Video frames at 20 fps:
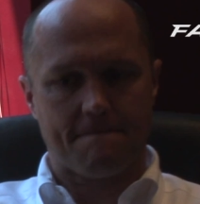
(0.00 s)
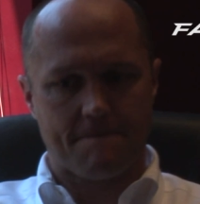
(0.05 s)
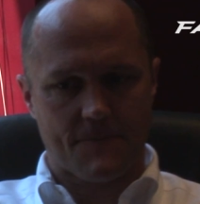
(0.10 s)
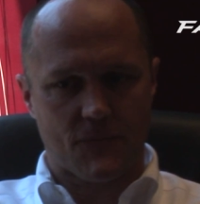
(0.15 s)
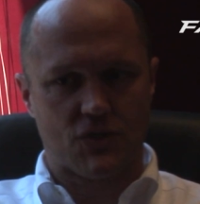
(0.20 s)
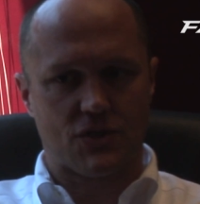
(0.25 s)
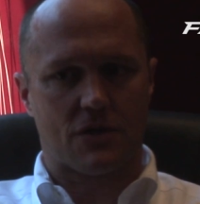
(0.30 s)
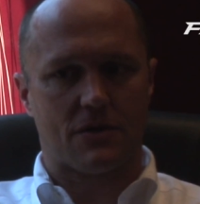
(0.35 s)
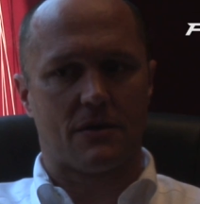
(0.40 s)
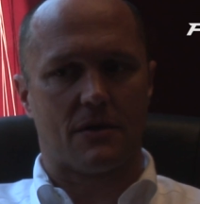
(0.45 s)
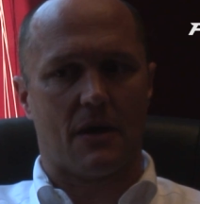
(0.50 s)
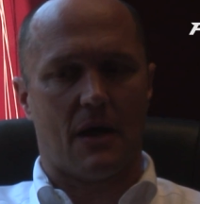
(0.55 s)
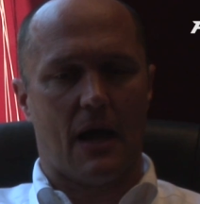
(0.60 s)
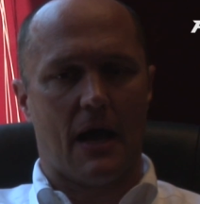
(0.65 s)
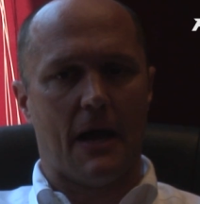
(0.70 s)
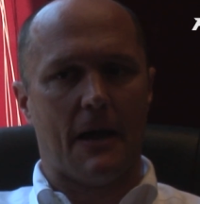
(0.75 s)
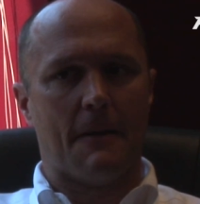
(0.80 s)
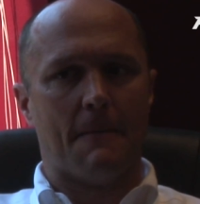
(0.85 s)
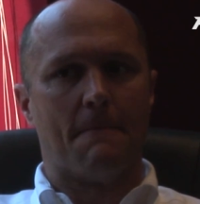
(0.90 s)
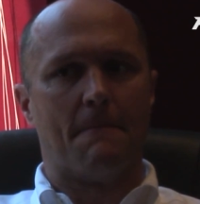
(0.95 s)
Sure.
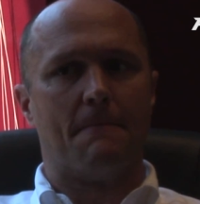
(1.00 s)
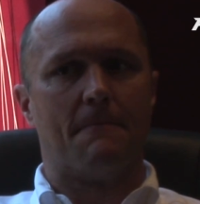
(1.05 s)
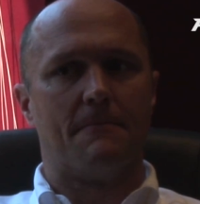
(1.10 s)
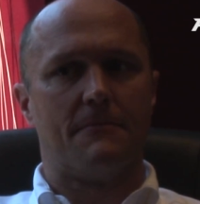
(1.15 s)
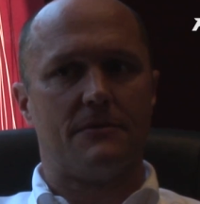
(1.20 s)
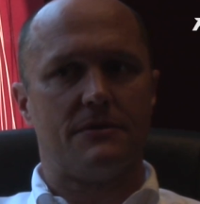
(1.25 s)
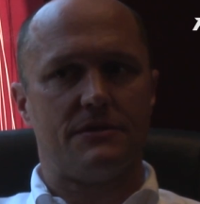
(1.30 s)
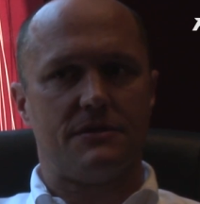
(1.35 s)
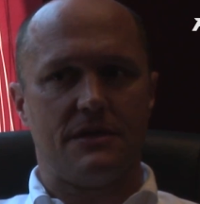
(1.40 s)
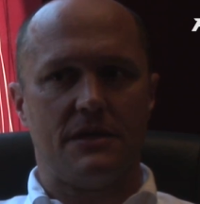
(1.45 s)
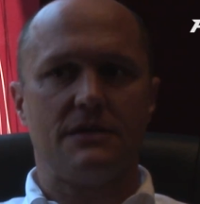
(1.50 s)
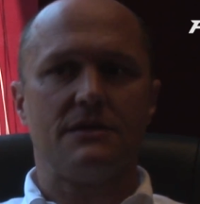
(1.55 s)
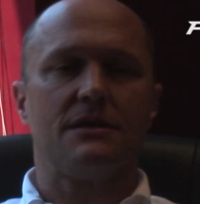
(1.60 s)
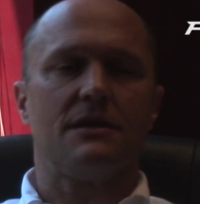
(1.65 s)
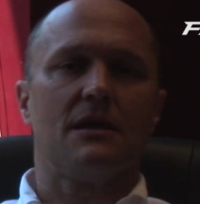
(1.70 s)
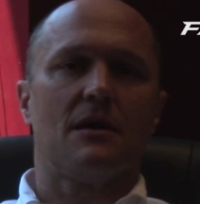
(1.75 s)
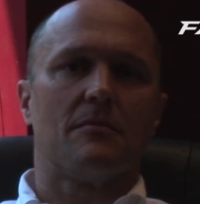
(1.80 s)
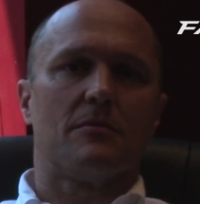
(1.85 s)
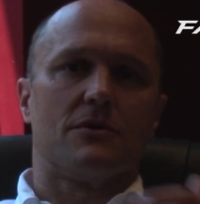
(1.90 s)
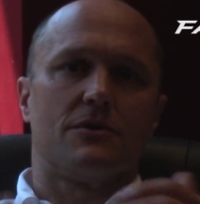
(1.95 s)
Season
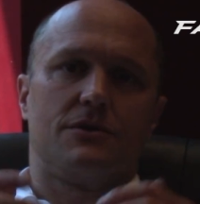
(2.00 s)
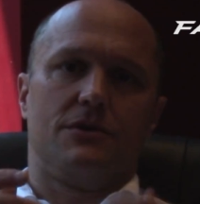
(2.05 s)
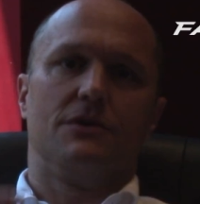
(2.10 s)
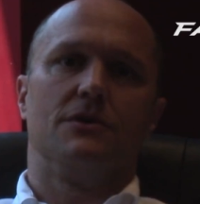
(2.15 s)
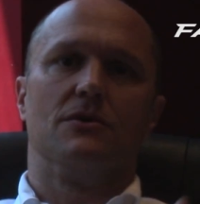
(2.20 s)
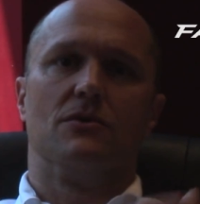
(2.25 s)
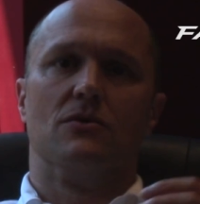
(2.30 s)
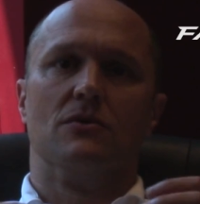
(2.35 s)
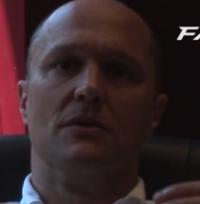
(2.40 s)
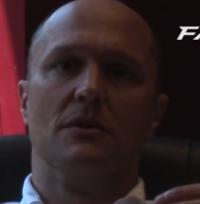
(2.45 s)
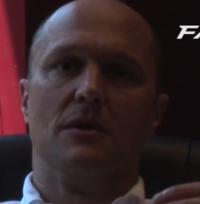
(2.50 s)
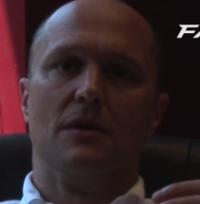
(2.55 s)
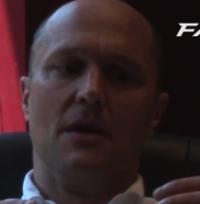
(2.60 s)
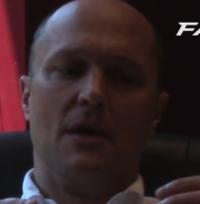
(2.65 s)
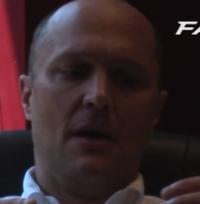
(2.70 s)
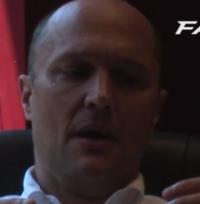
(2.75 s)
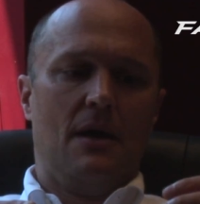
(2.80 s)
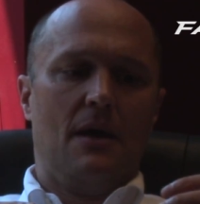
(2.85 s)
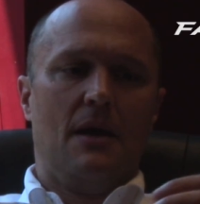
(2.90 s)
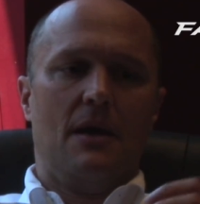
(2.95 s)
number 2
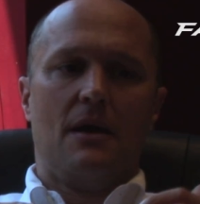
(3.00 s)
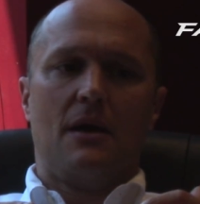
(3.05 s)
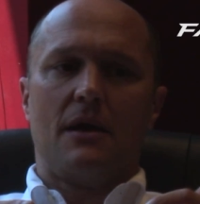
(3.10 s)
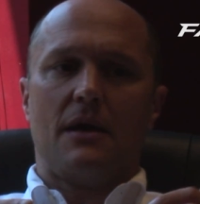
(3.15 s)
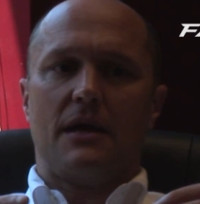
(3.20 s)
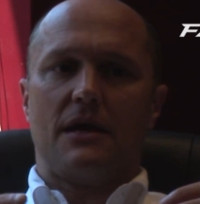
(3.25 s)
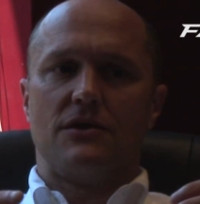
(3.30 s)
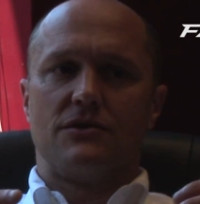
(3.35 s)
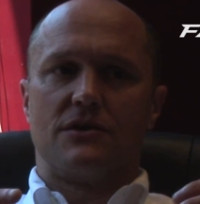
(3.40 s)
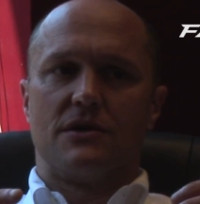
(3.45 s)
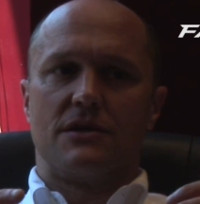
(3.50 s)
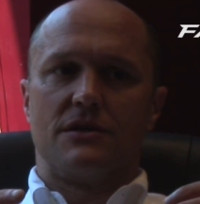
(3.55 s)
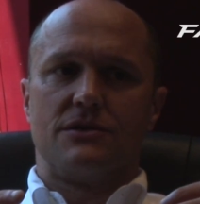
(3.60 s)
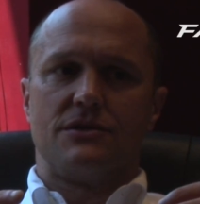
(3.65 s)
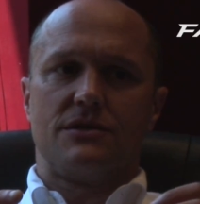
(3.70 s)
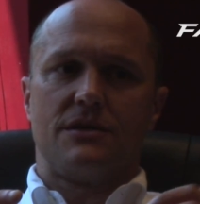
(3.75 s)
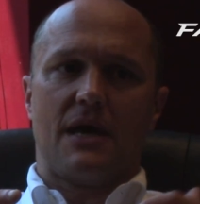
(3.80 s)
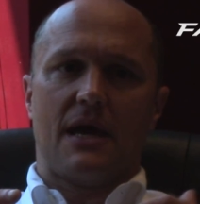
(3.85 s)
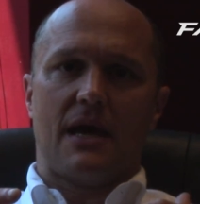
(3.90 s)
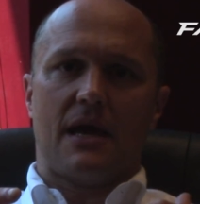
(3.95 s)
is going to
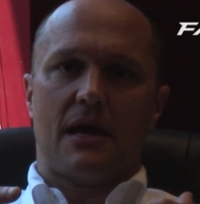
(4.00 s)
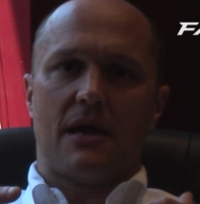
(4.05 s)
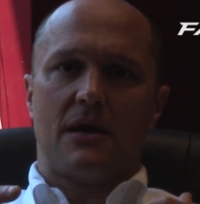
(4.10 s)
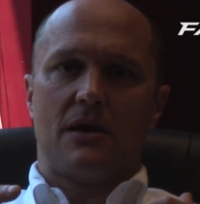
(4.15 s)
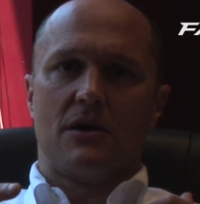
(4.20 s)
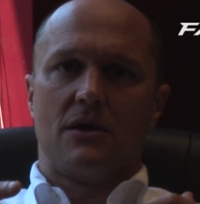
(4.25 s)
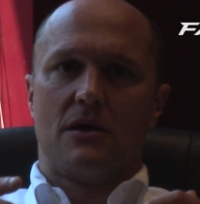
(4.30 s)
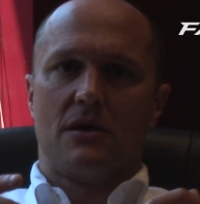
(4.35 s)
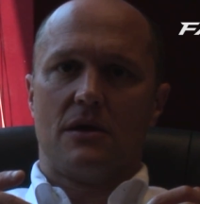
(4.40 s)
stay.